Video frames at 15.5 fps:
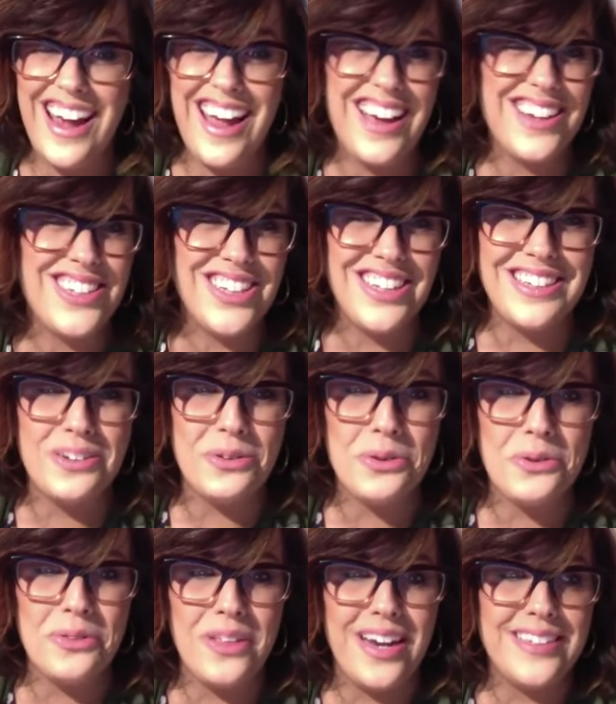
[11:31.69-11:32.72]
I actually don't
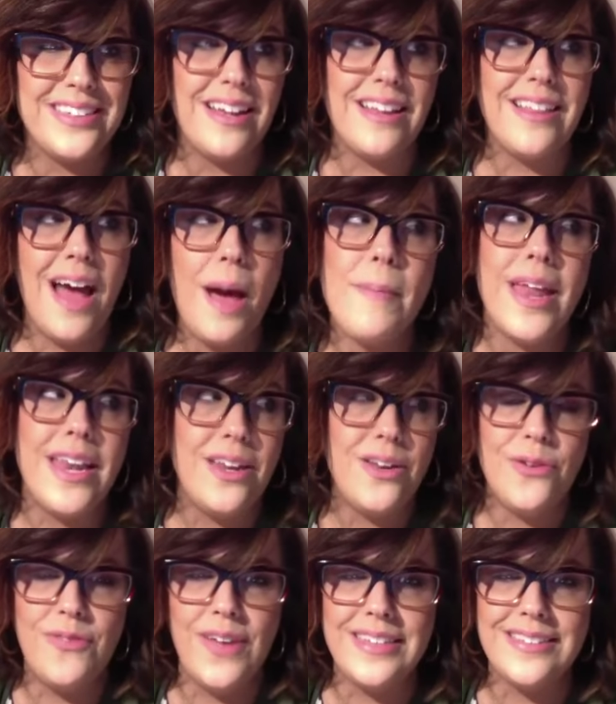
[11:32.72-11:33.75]
know that I saw that many
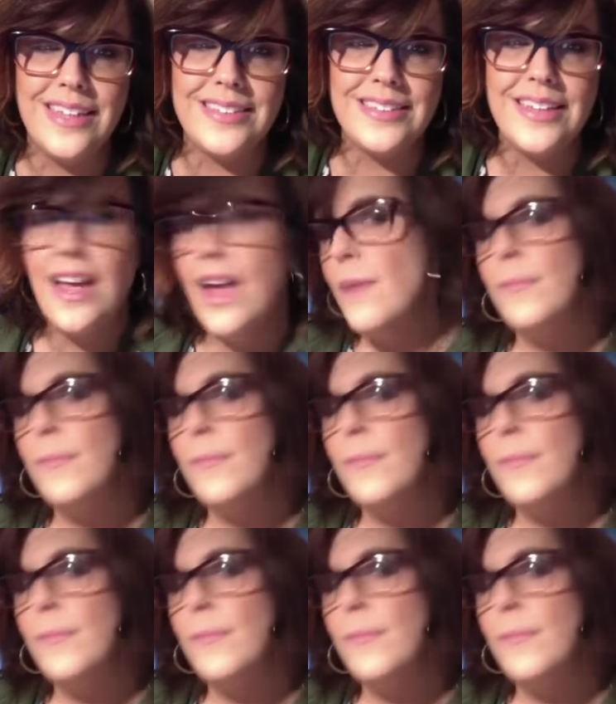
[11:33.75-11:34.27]
new faces